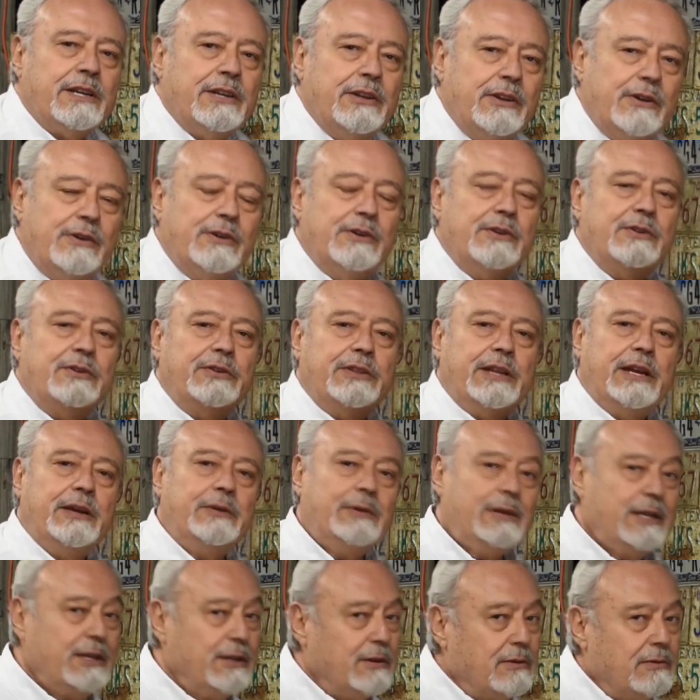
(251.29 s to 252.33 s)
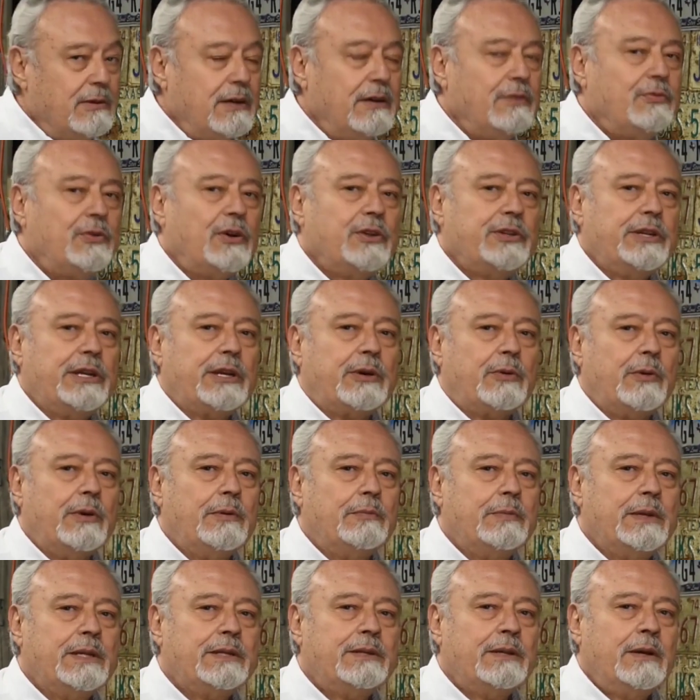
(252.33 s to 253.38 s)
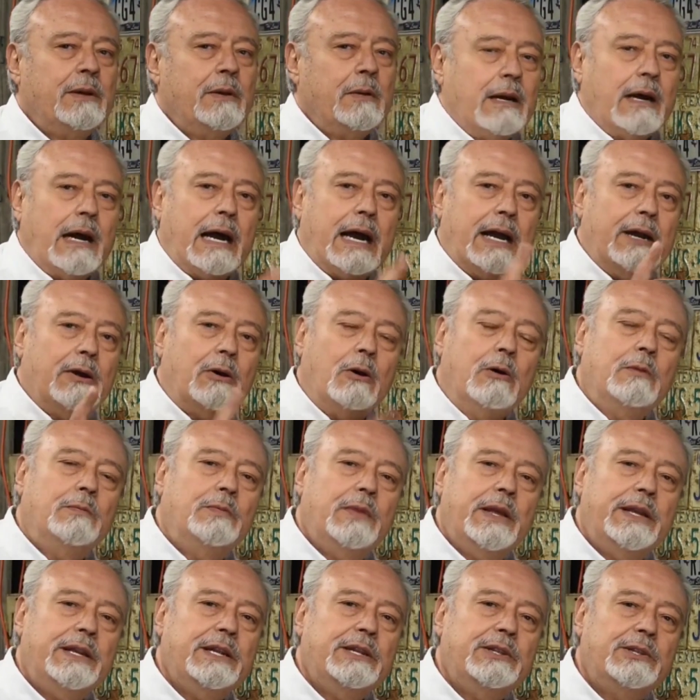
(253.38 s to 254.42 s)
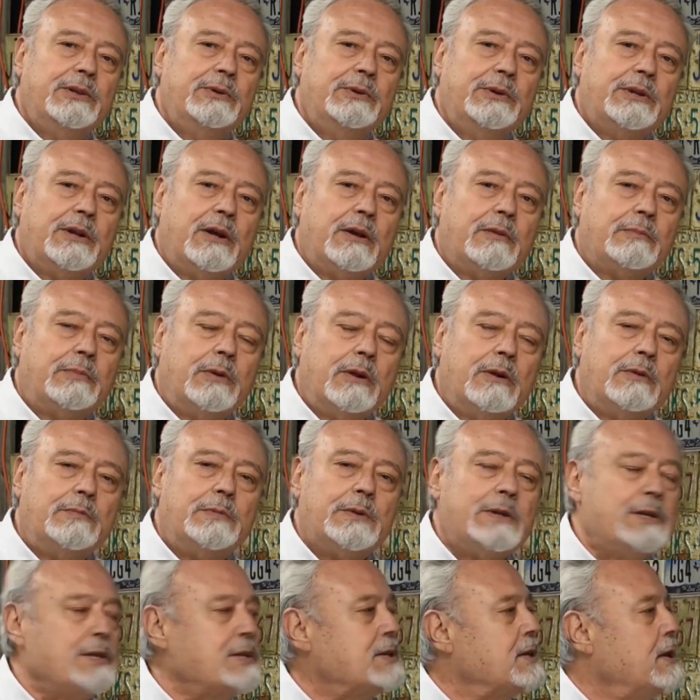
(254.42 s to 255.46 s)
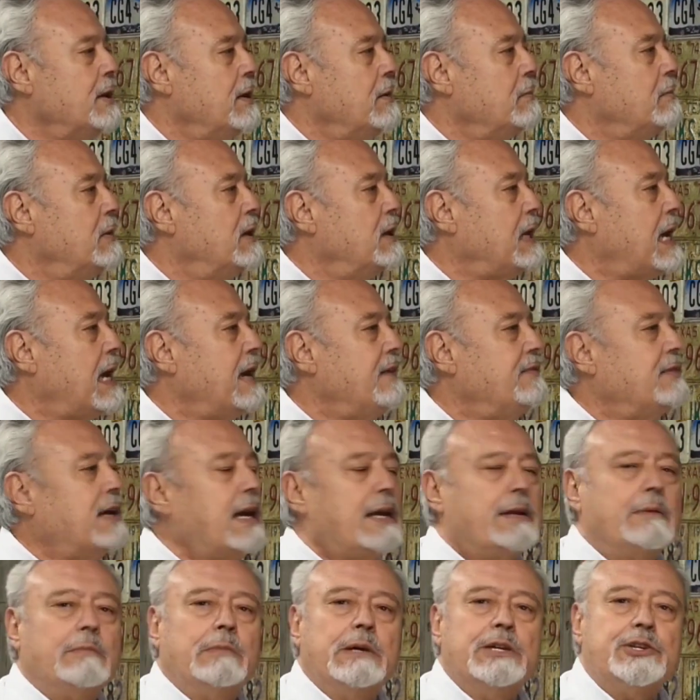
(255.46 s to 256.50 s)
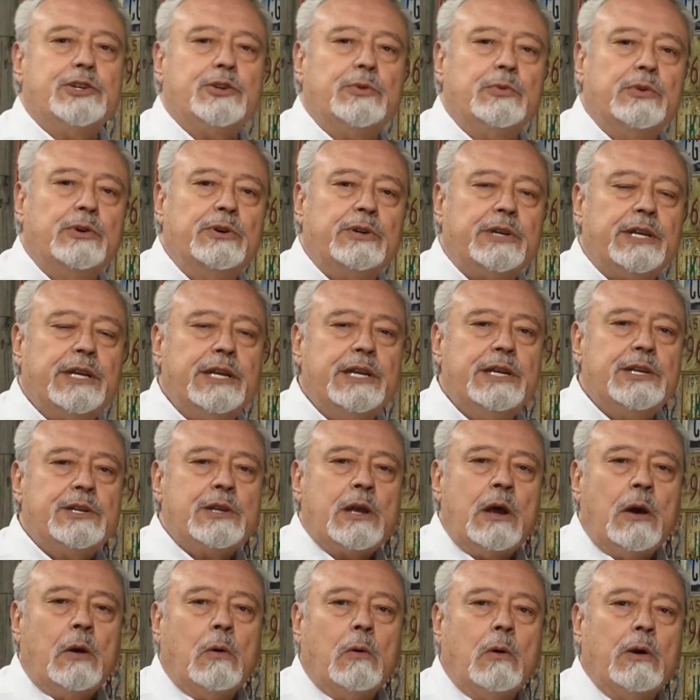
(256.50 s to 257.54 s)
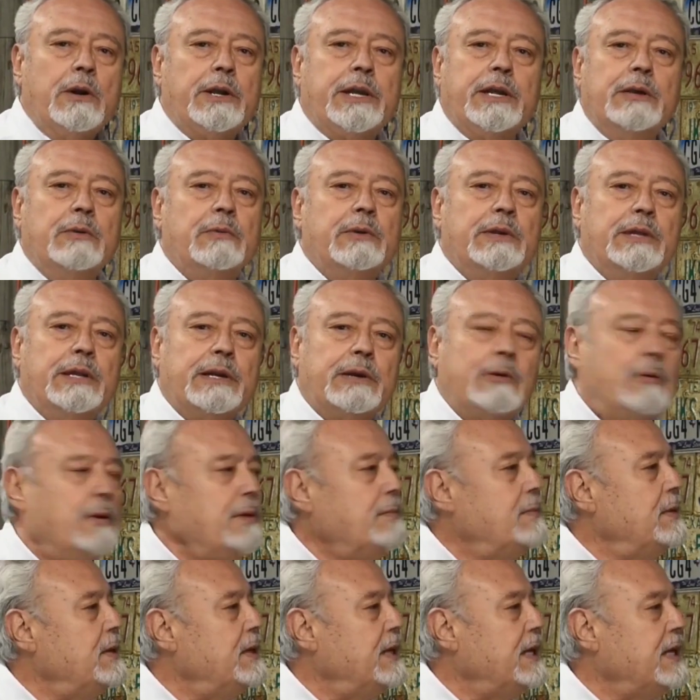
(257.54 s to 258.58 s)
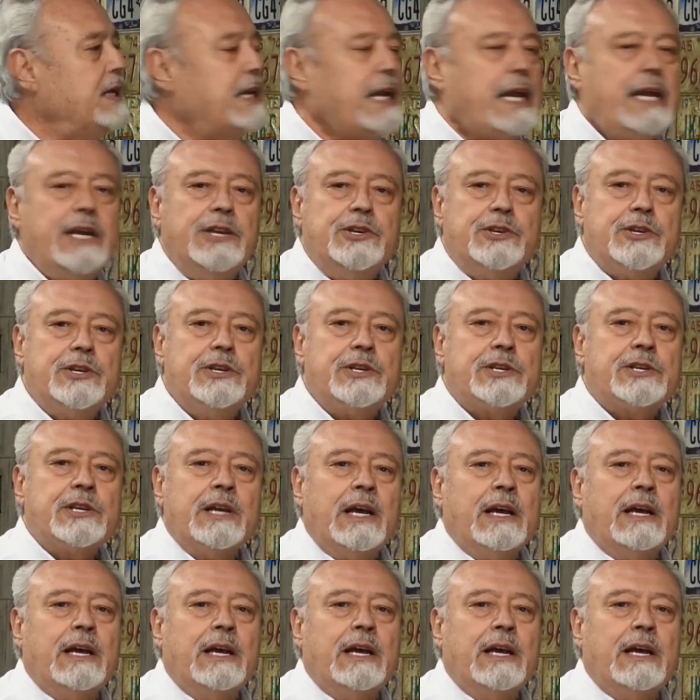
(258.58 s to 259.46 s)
you know, they were a little rough on the equipment. I hope they didn't do it on purpose, but I've got a bunch of rookies working with equipment and gauges,